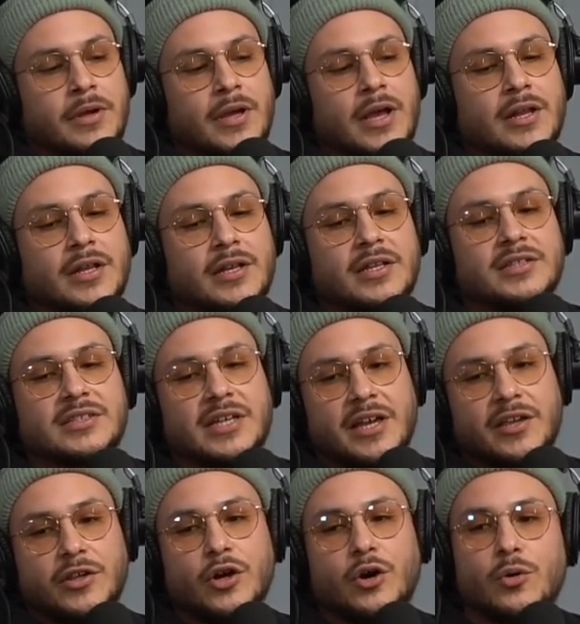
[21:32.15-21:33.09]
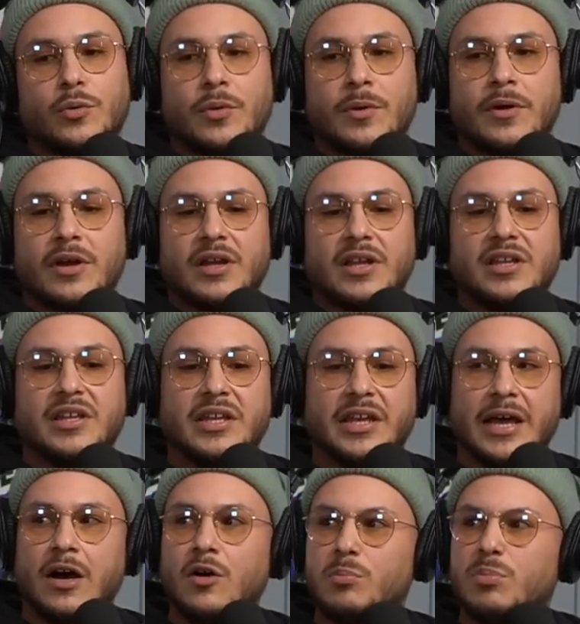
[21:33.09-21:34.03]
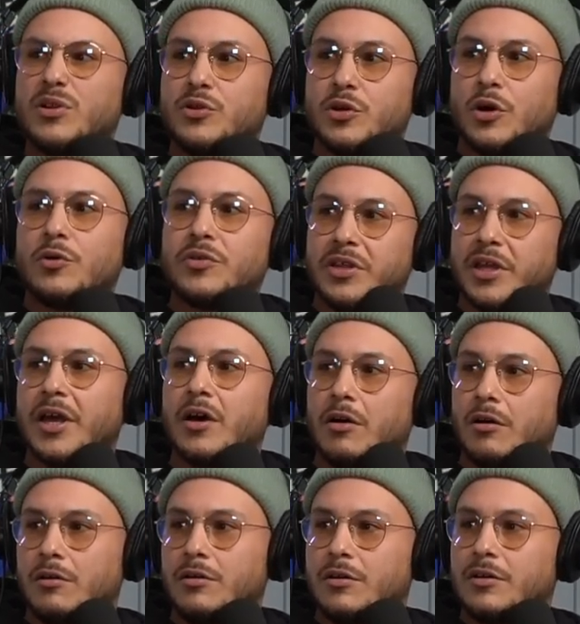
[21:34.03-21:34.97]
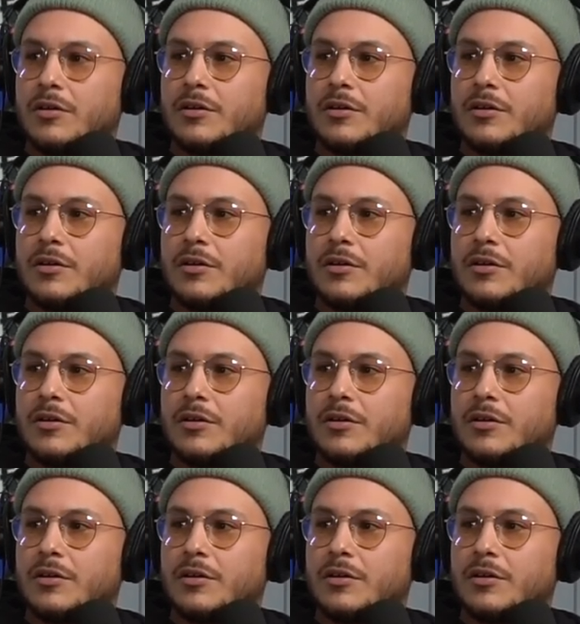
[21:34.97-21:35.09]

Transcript: And then he's like, yo, yell, but don't yell.